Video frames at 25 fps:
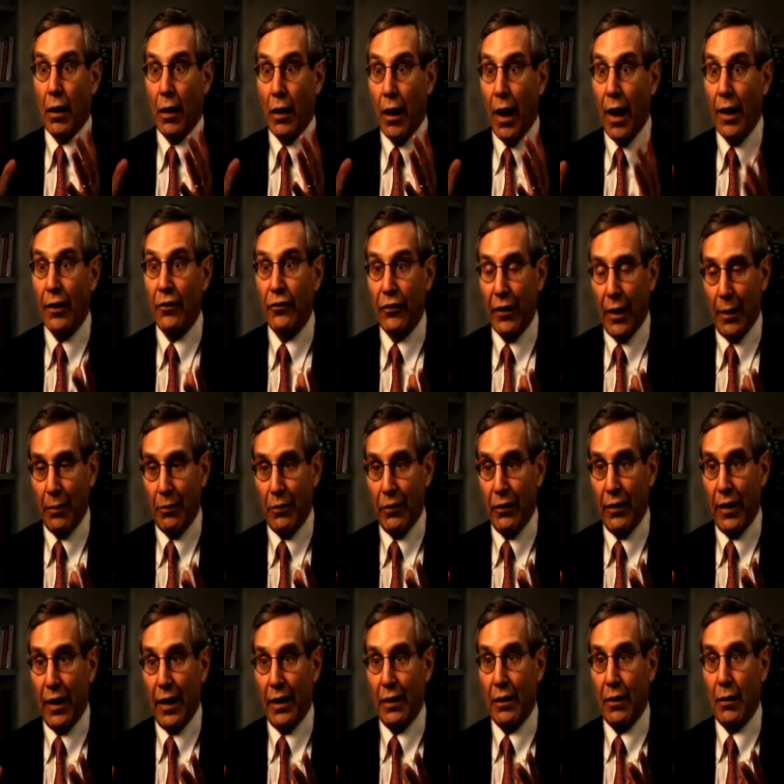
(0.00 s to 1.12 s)
concept
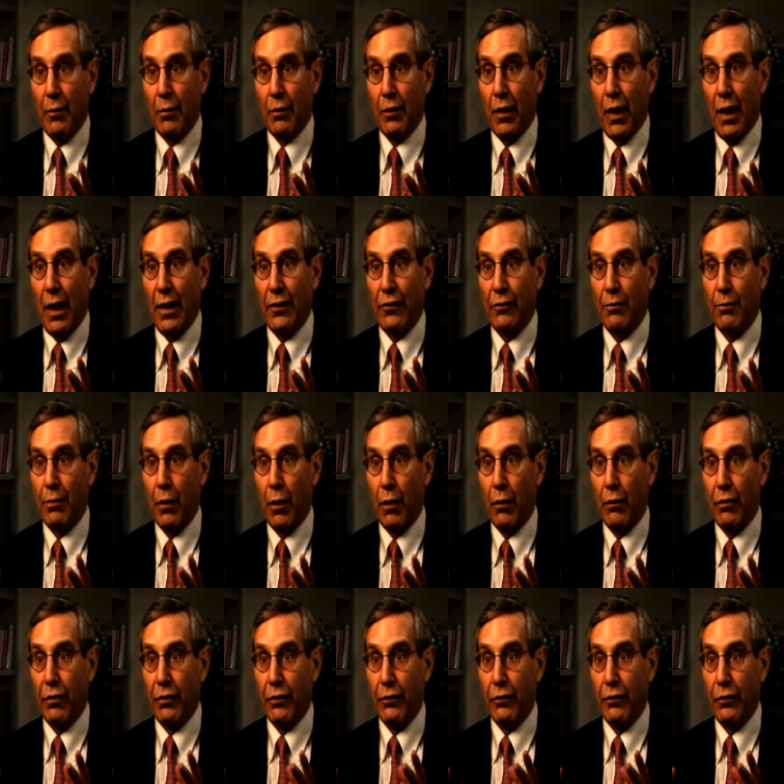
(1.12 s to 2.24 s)
that applies
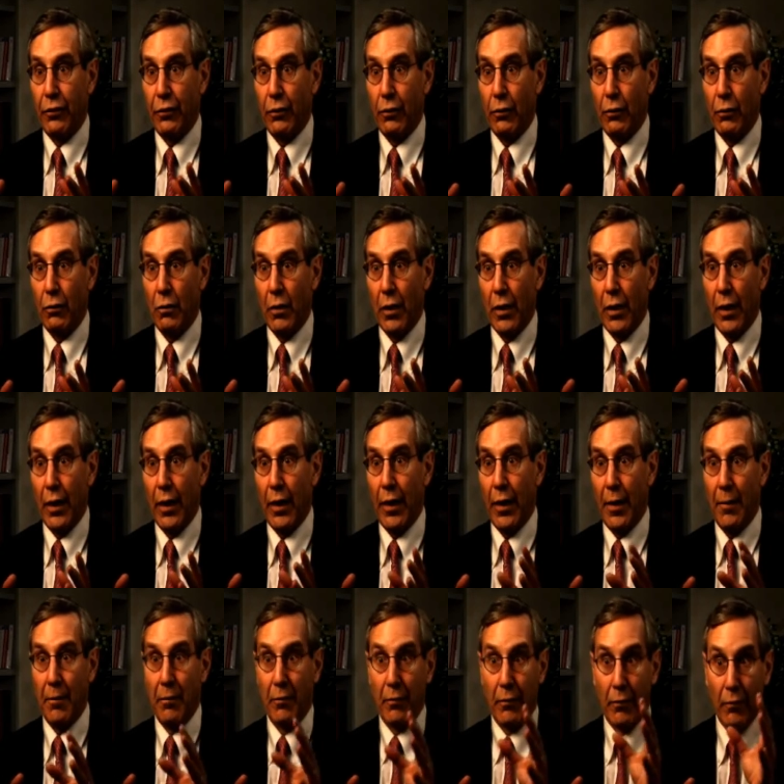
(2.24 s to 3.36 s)
both to
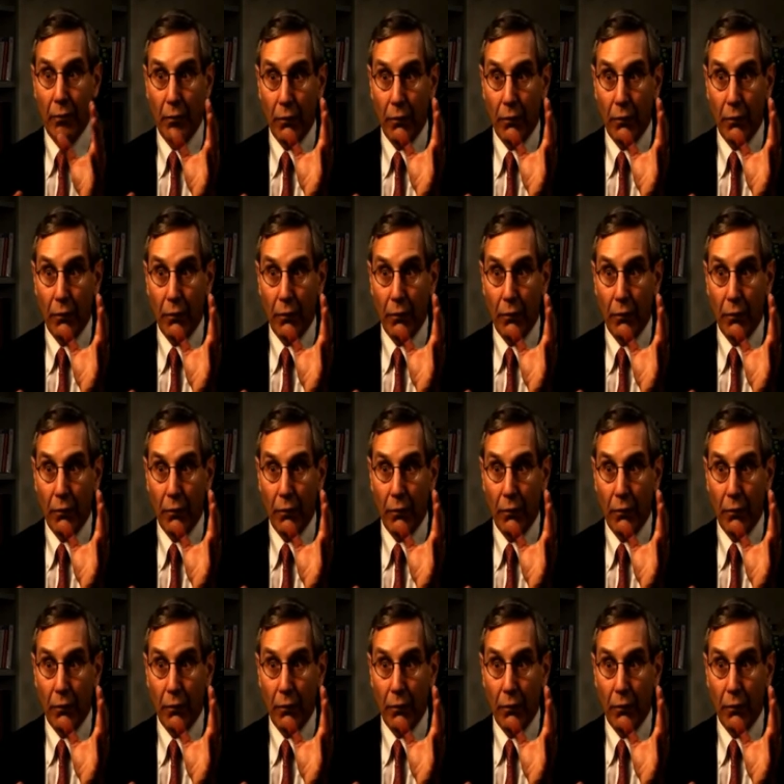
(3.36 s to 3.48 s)
um,